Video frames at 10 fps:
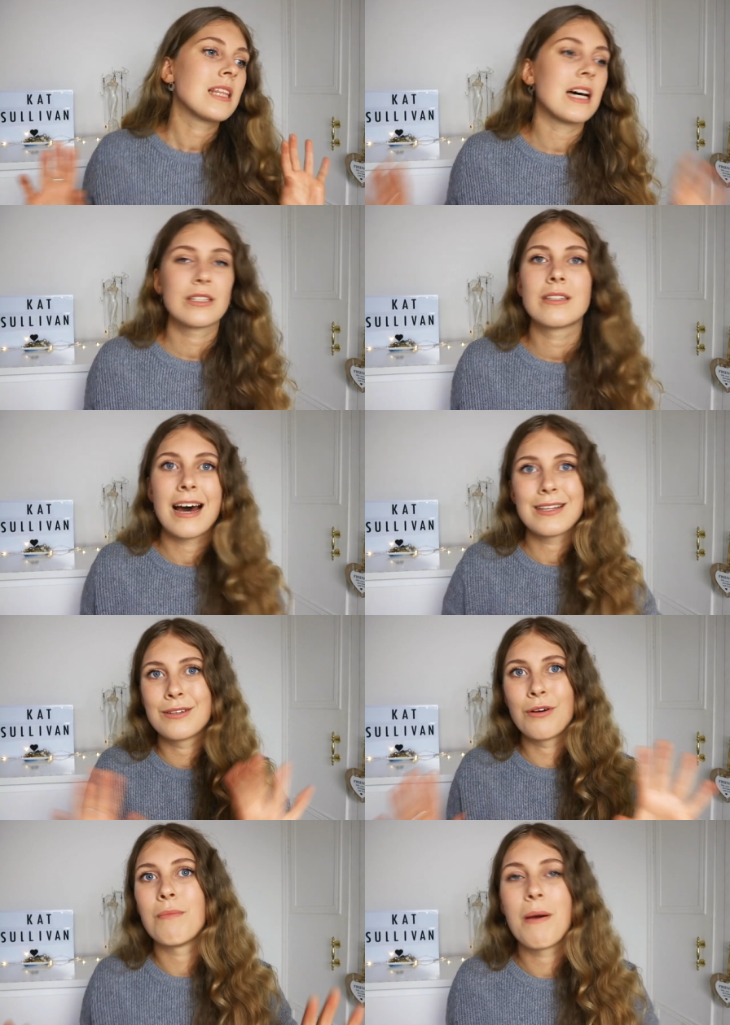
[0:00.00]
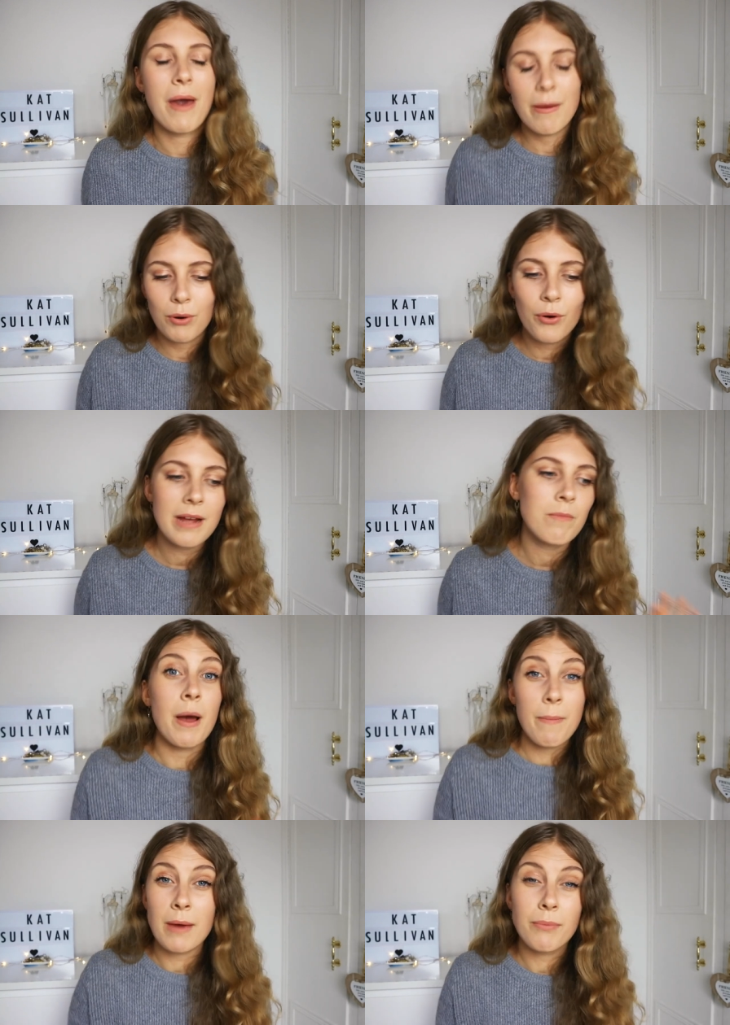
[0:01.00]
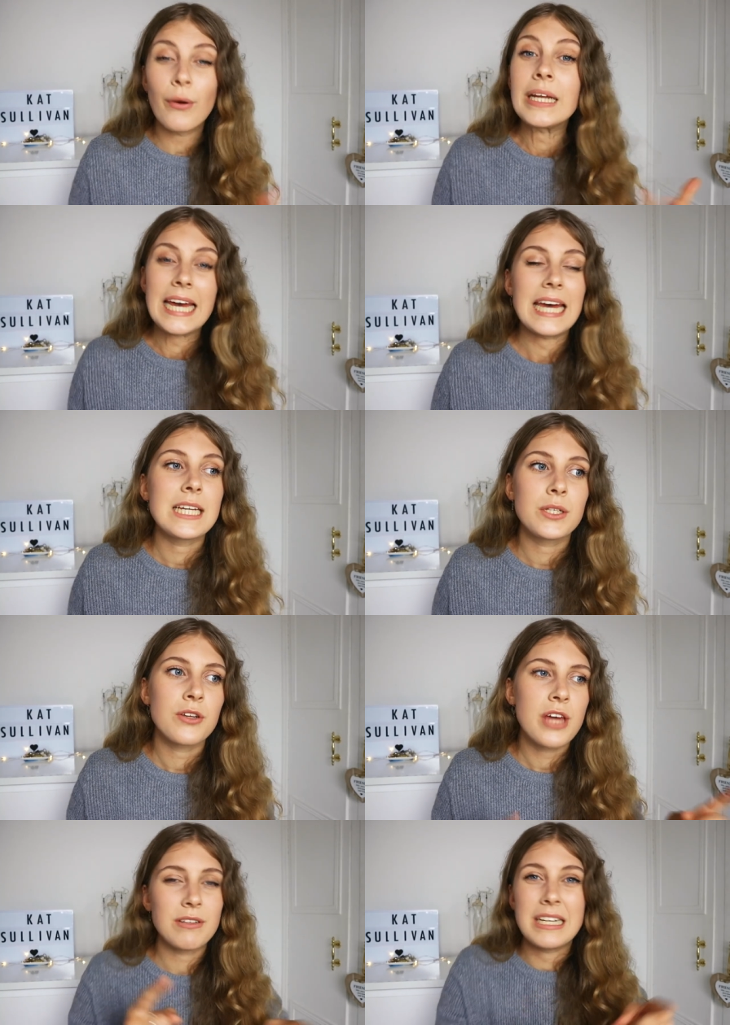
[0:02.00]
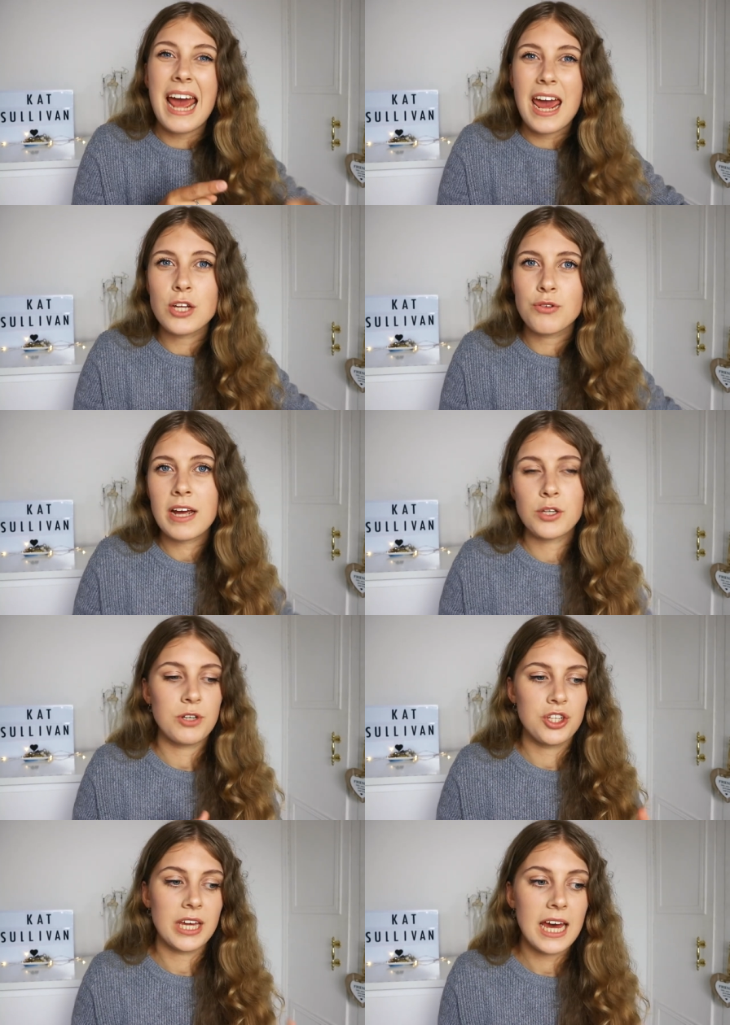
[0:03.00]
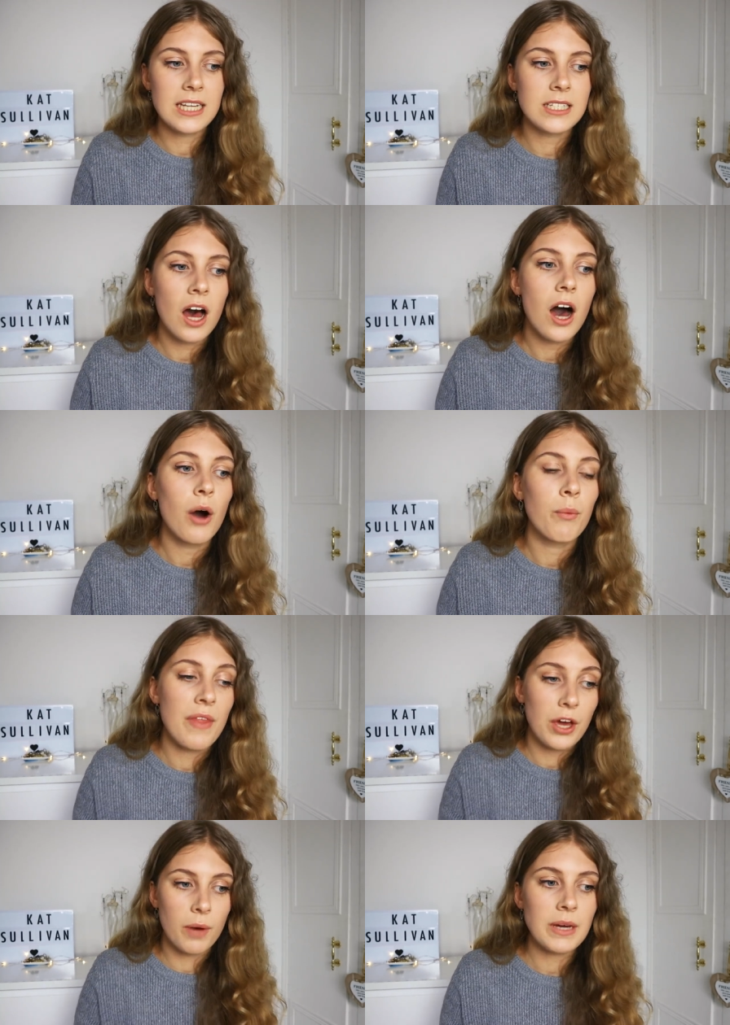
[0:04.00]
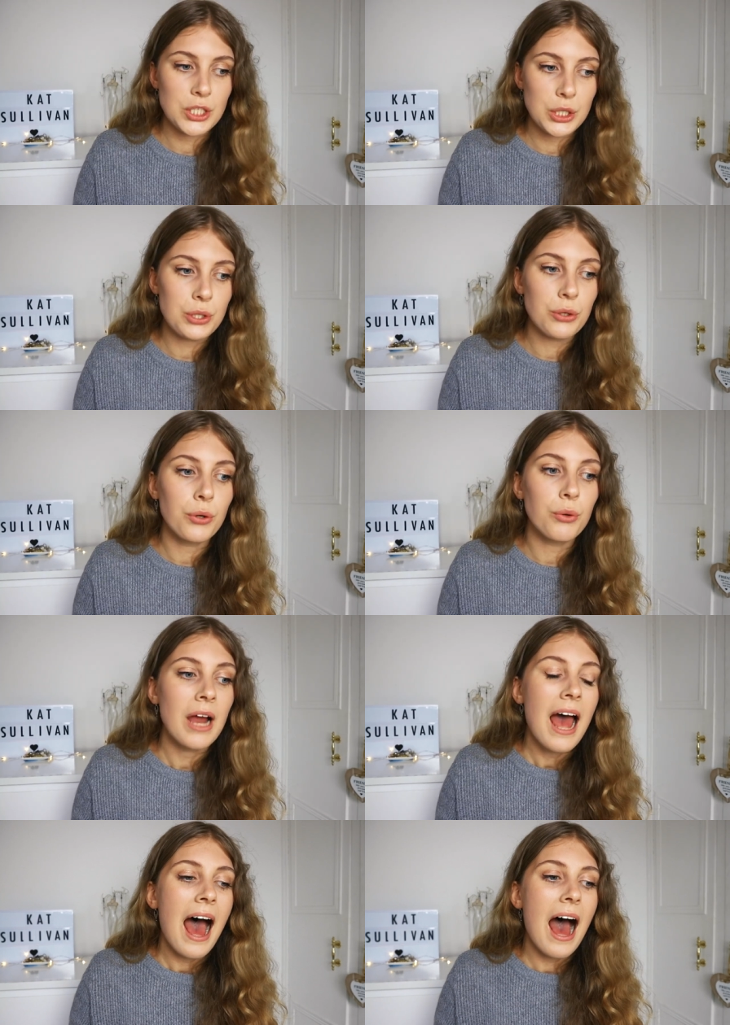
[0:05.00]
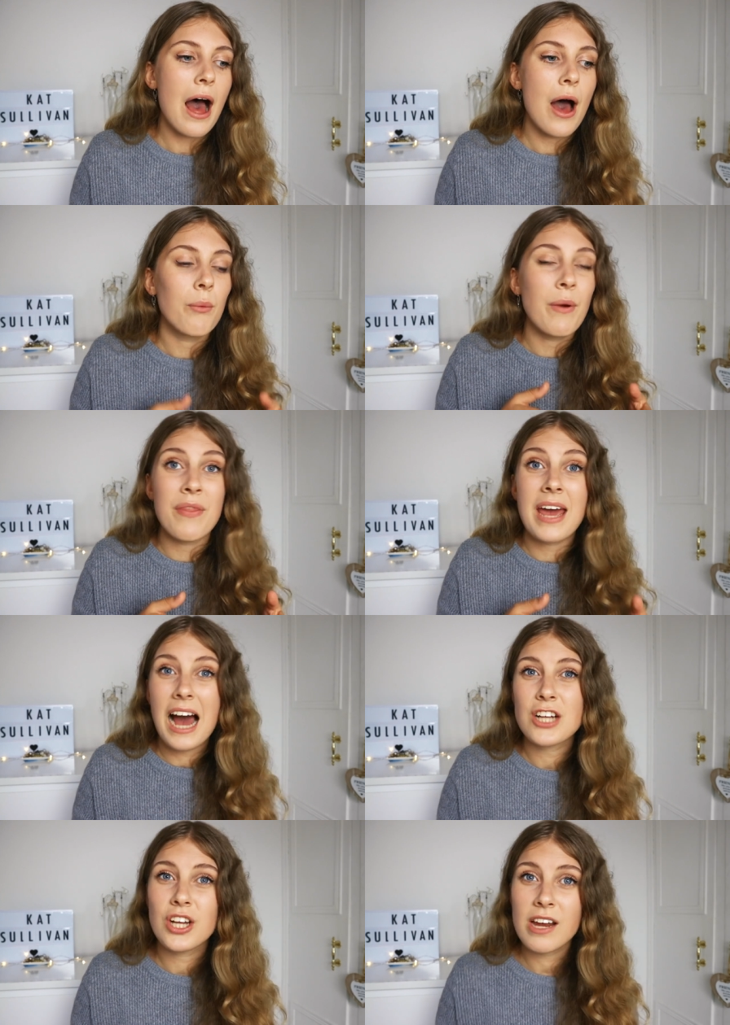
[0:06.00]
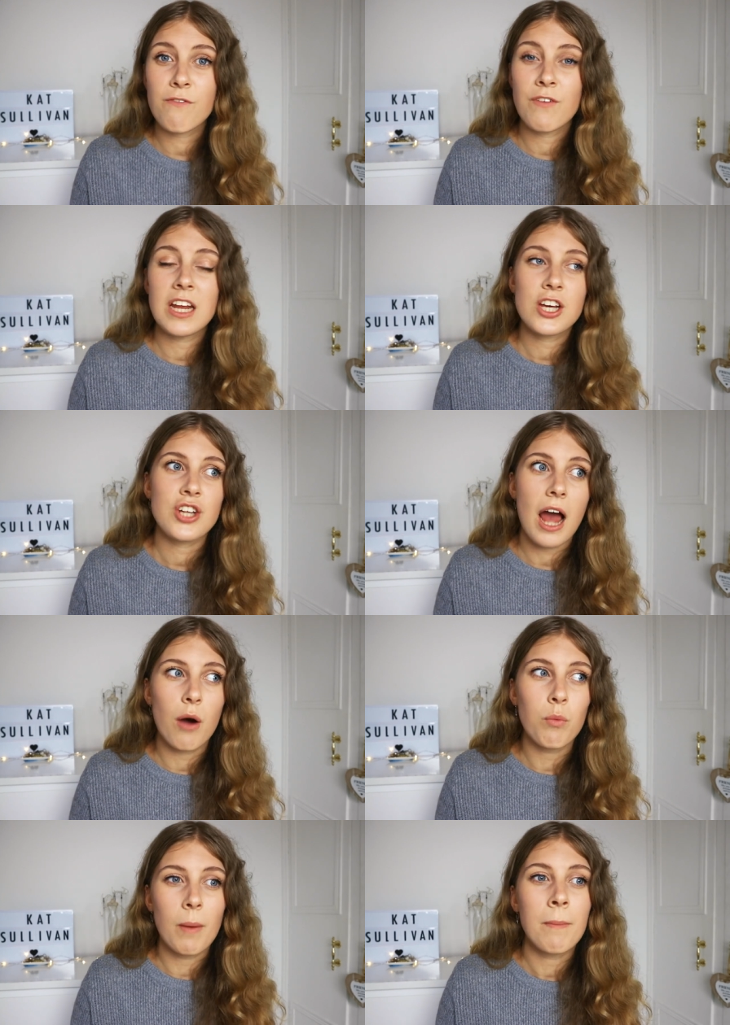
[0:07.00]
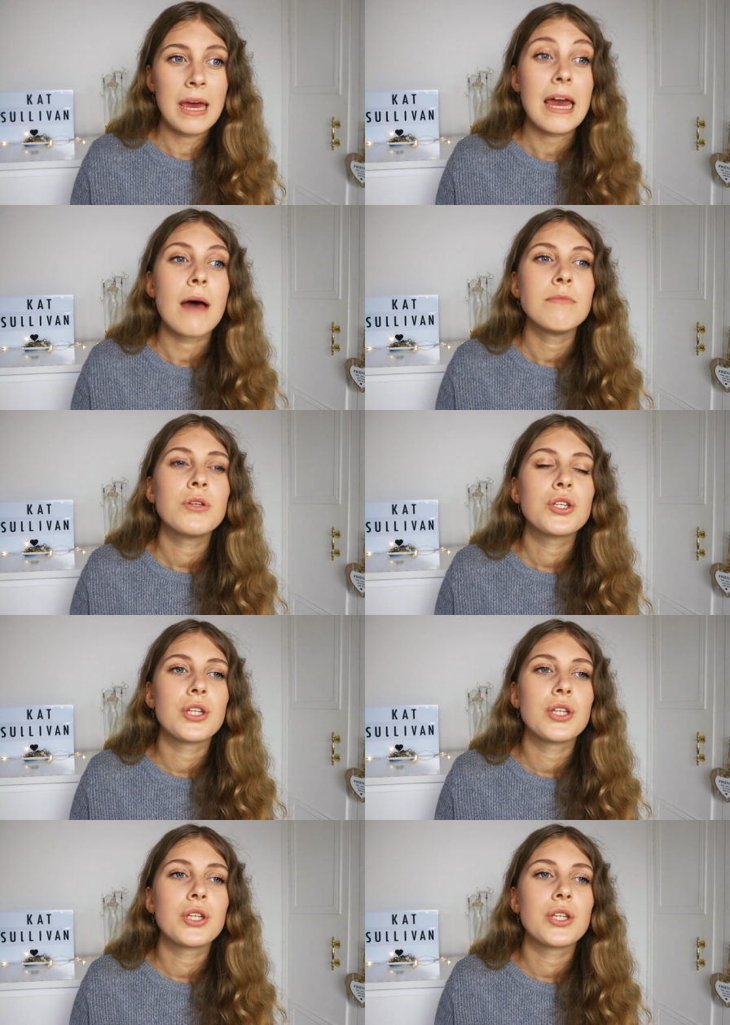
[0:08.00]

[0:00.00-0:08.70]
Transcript: That's, that's not my main point. My main point is there's an age range which the kids are when they're going to school uh, when they actually finish at 1pm.